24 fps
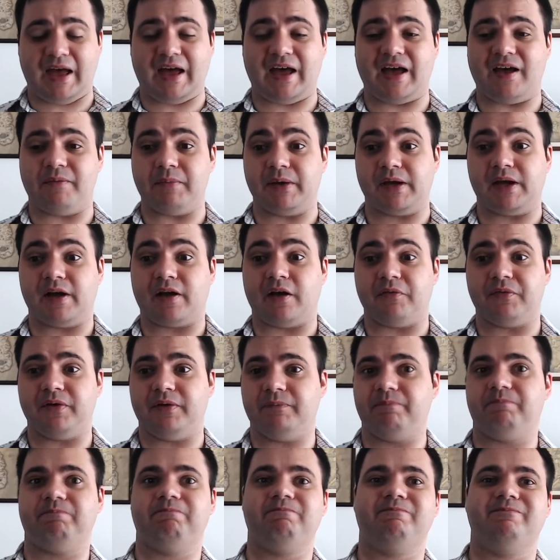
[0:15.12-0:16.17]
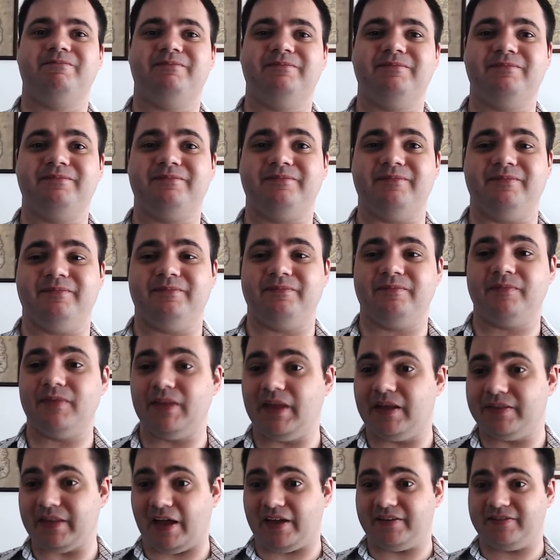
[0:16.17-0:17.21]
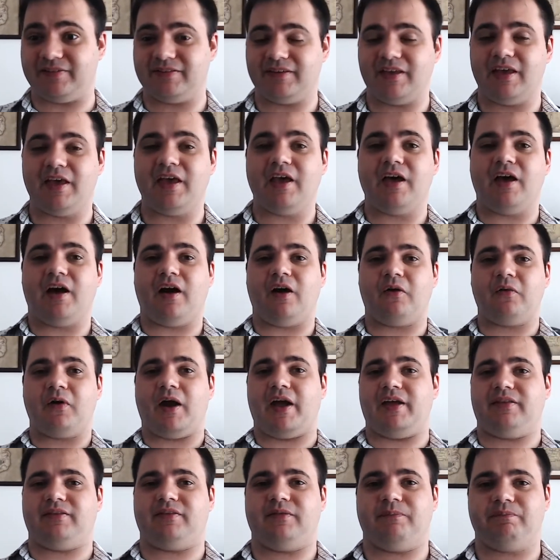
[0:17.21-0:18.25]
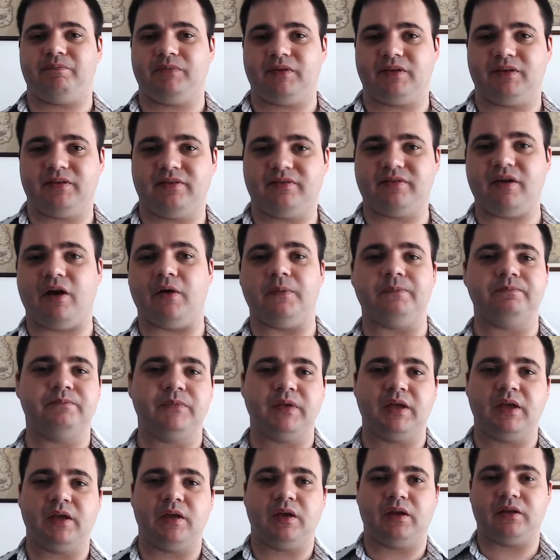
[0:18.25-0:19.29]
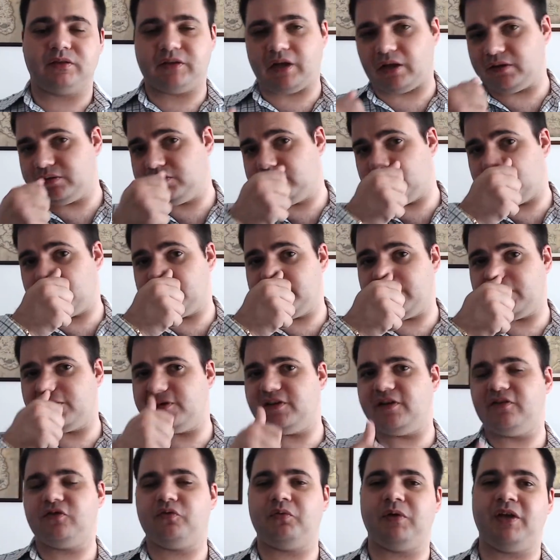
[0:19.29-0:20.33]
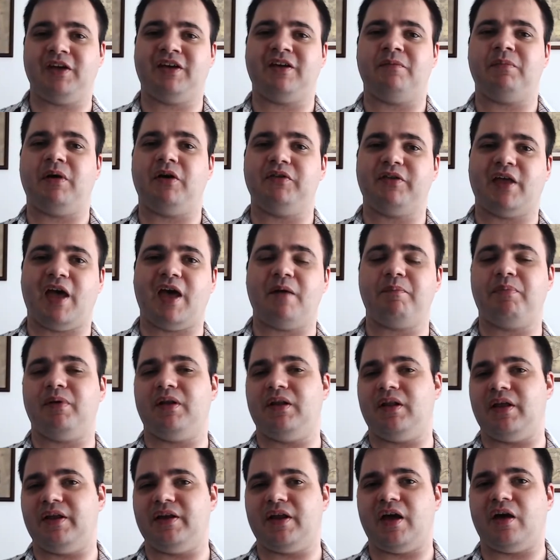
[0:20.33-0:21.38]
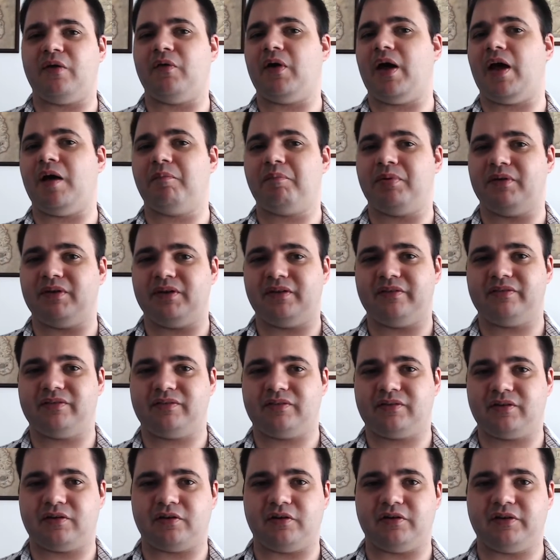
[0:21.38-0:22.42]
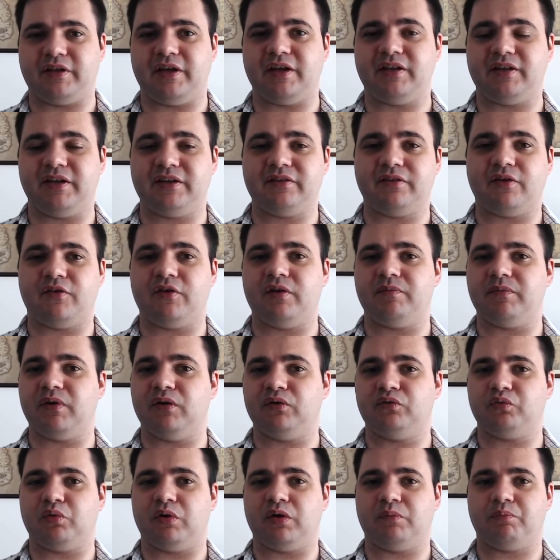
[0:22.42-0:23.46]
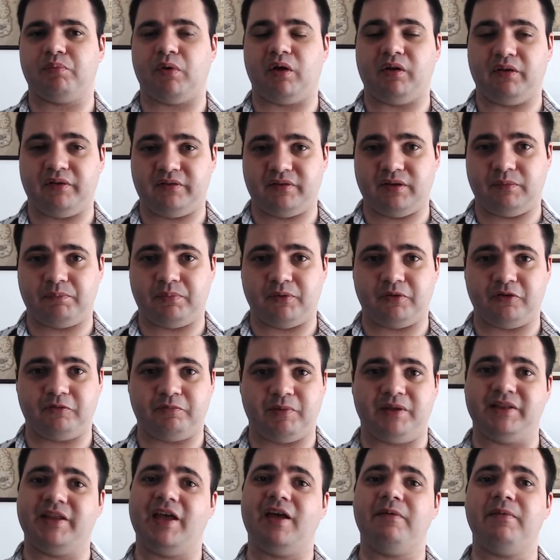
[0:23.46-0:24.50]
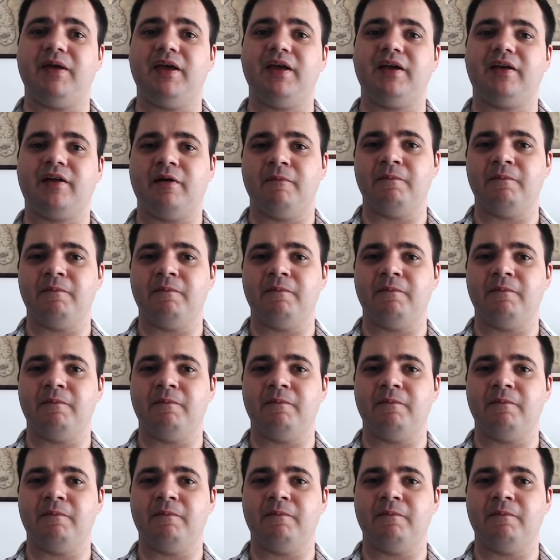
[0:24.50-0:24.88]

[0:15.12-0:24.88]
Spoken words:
My good coffee. Nice. All right. So, talked earlier this week about Apple and how Apple is curtailing the remote work policy post-pandemic.